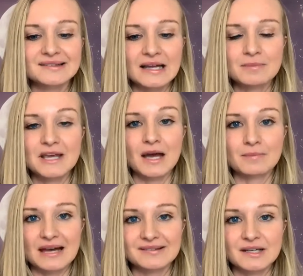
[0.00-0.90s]
send me a
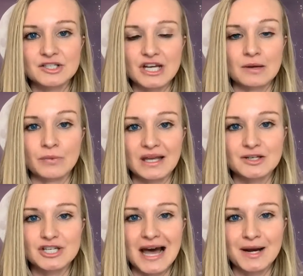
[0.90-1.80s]
message and we
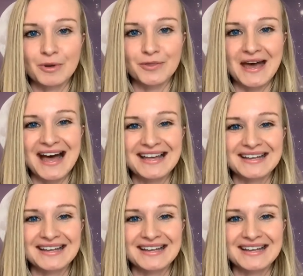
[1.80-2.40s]
can chat about that.